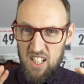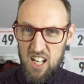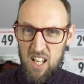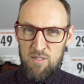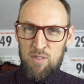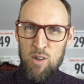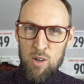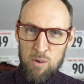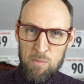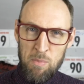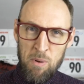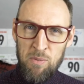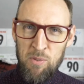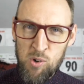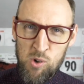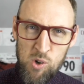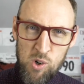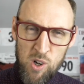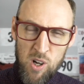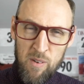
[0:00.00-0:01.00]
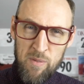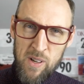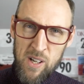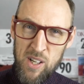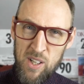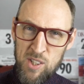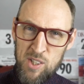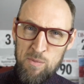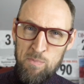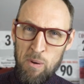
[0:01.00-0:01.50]
Never before have
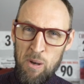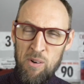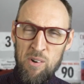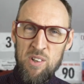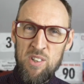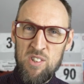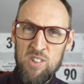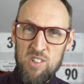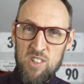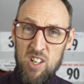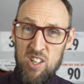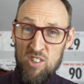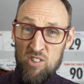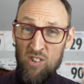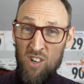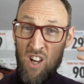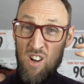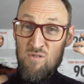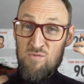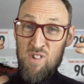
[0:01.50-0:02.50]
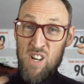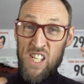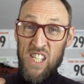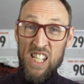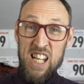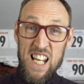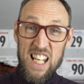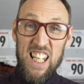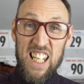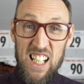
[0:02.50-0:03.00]
I experienced such a
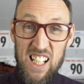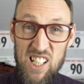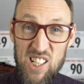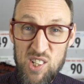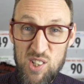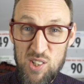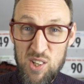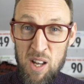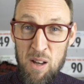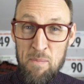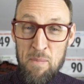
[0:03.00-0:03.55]
ridiculous